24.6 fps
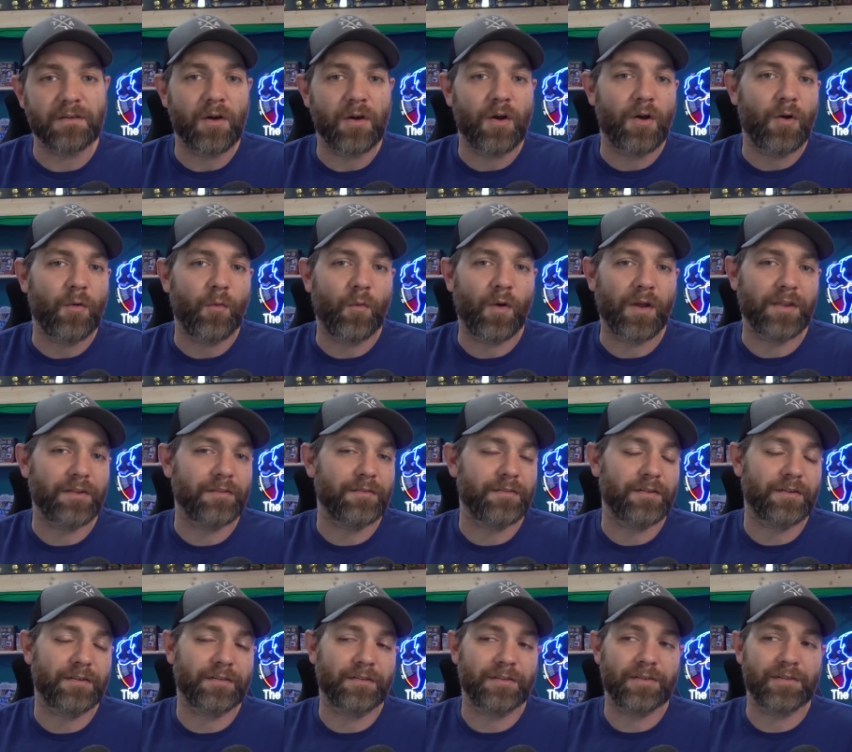whether
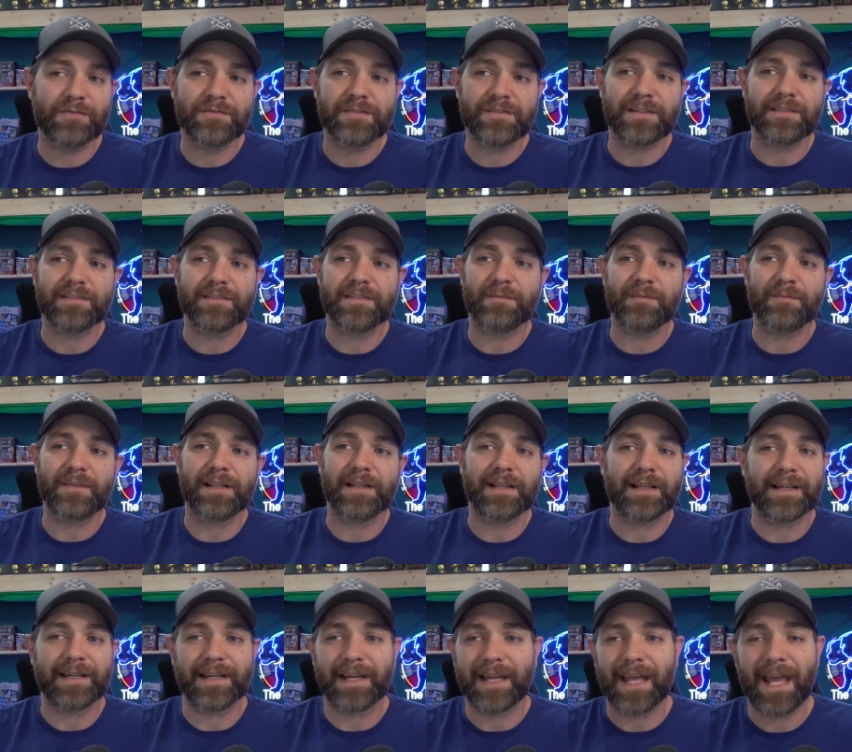they're using something
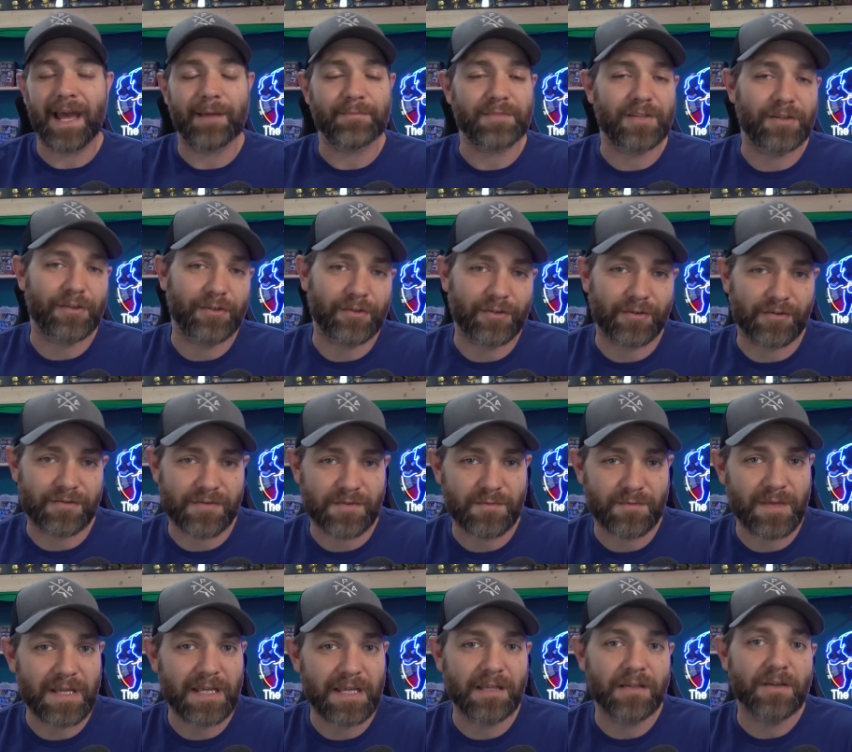like a Captain Hook or
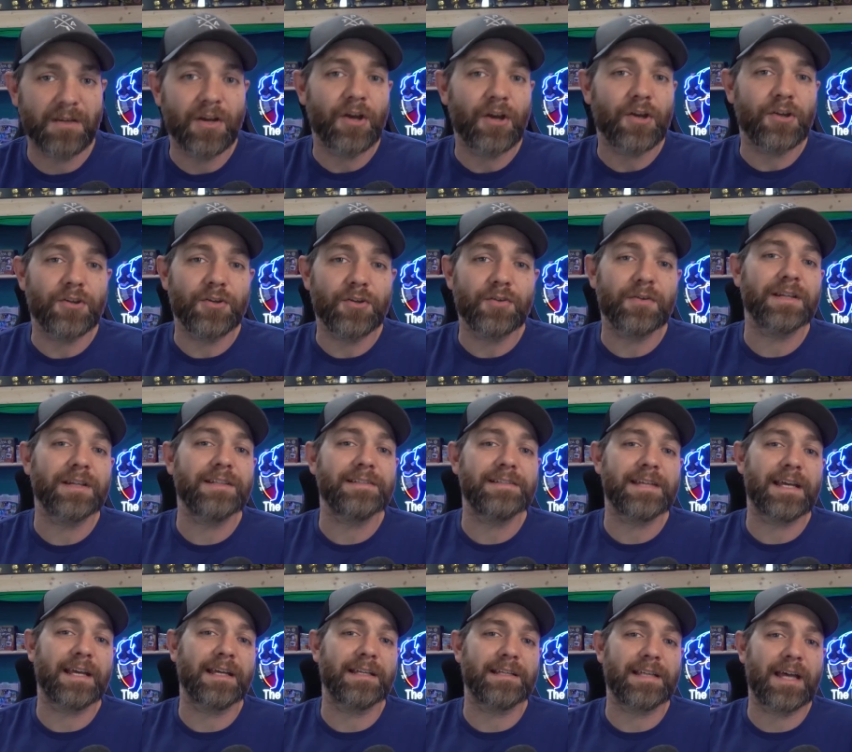Smee. you can
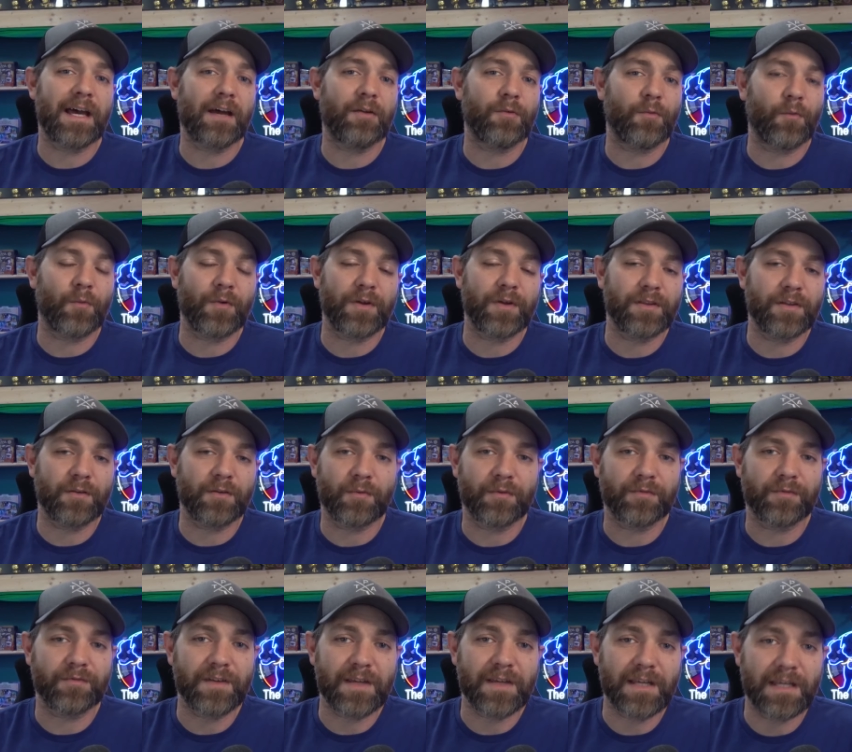take it down with your
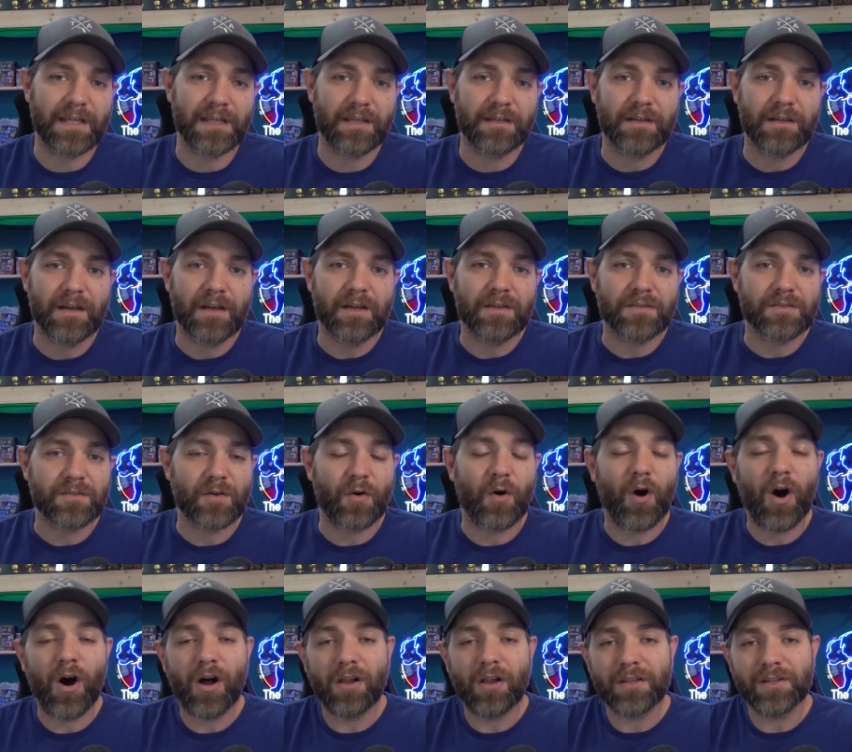Rafiki. So
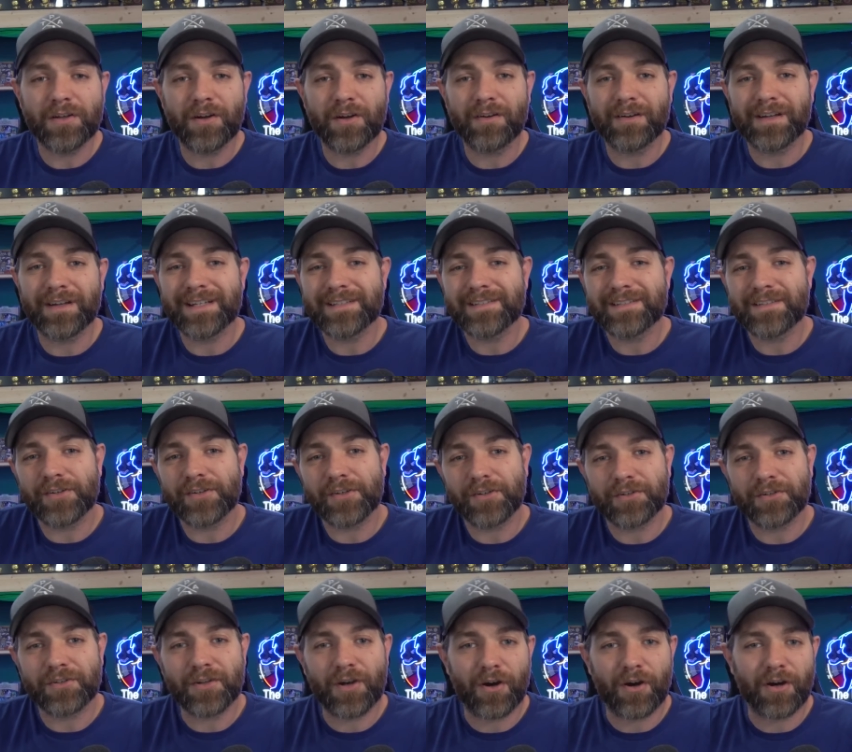all in all, it's a
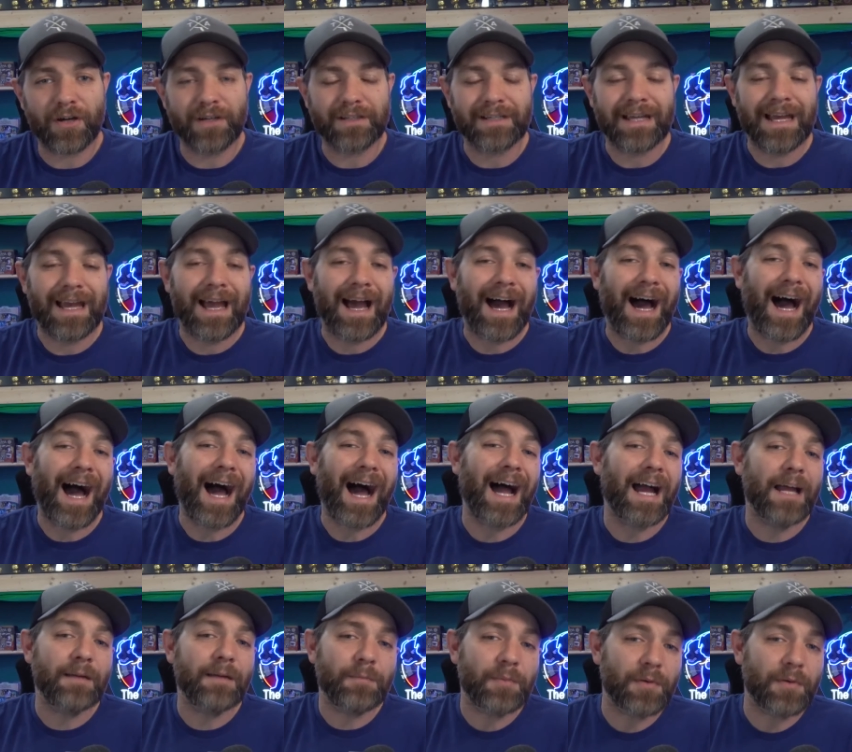good card.
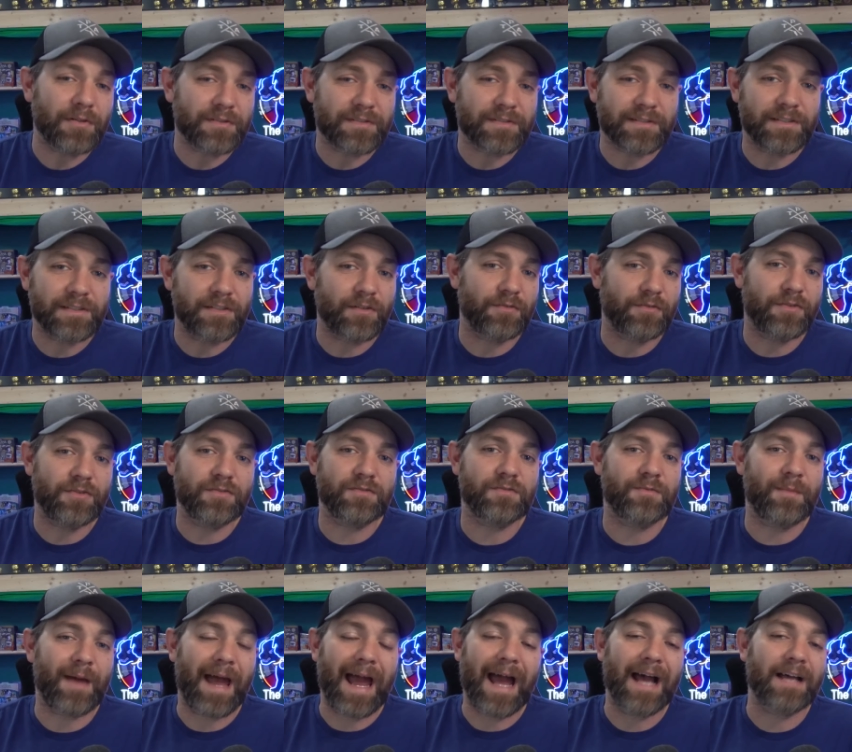I personally don't use
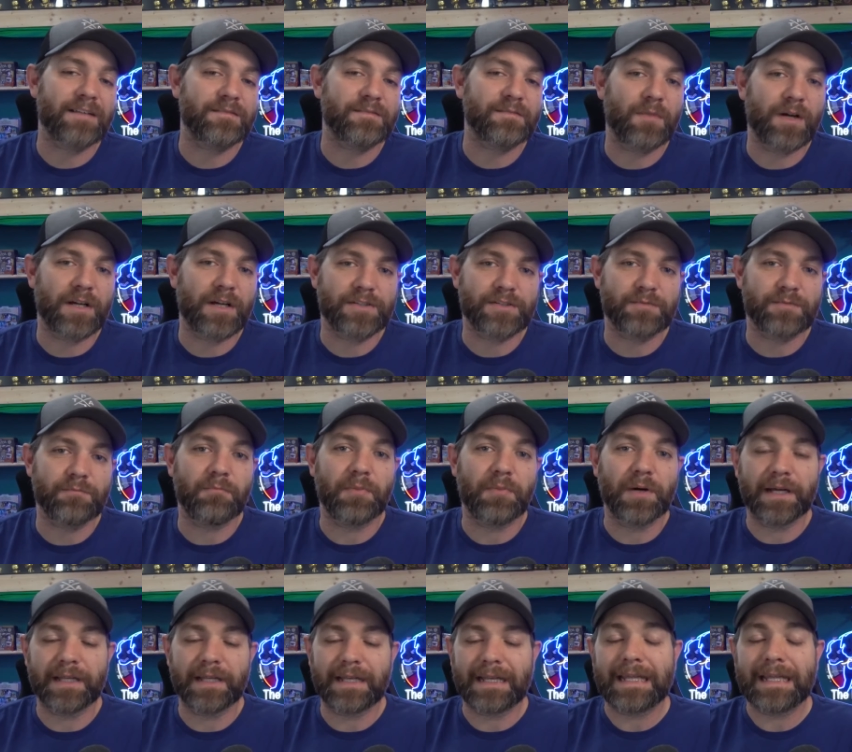him as much,
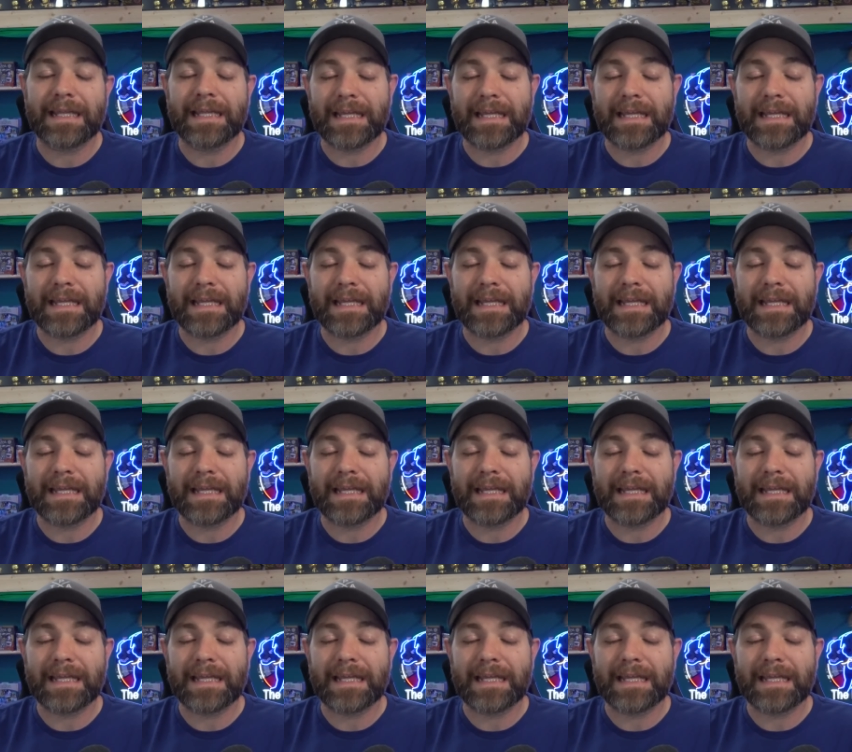but he